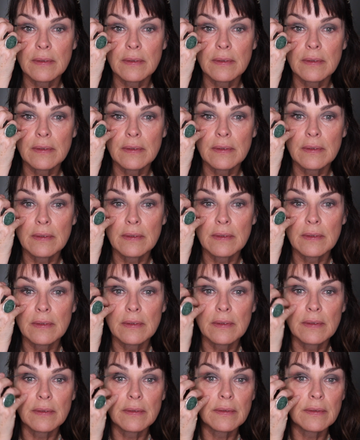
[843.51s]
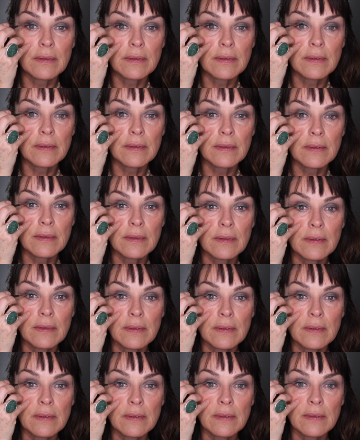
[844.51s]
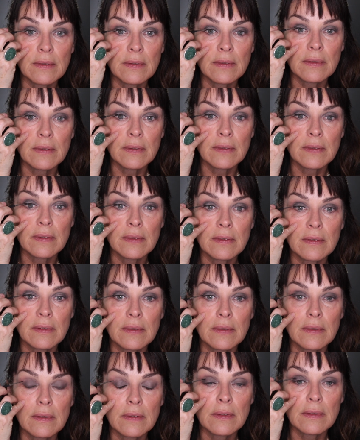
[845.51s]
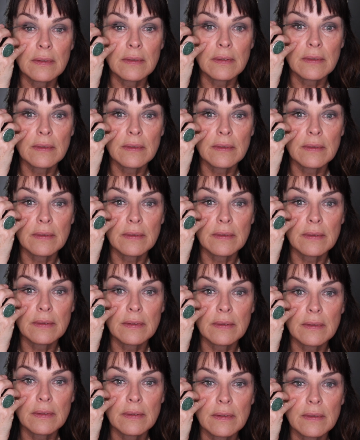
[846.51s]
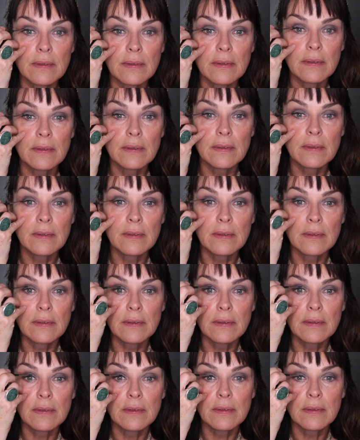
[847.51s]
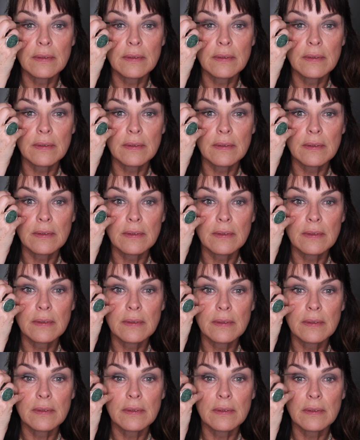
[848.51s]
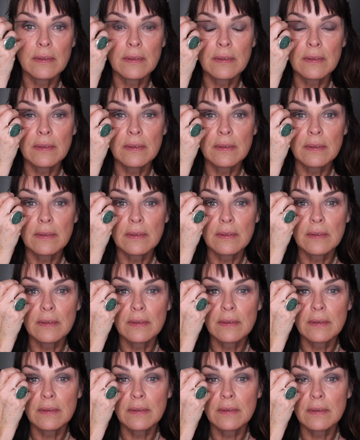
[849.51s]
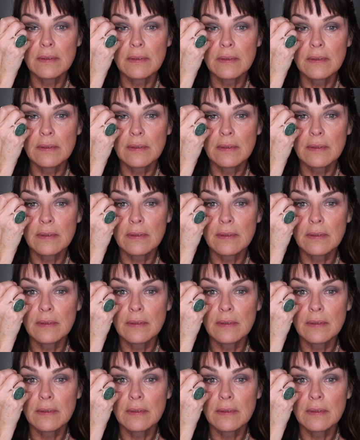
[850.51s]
No one is speaking in this clip.